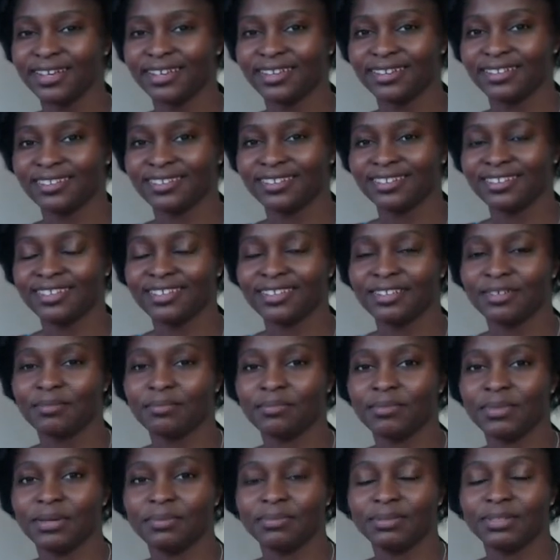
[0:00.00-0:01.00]
and
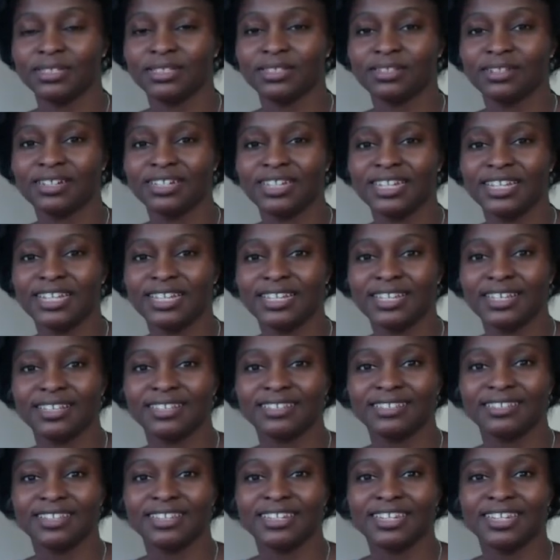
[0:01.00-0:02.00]
maybe Sunday
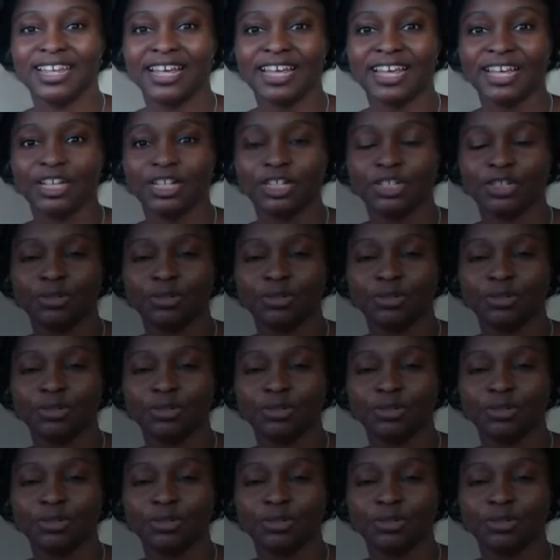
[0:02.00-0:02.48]
is the day to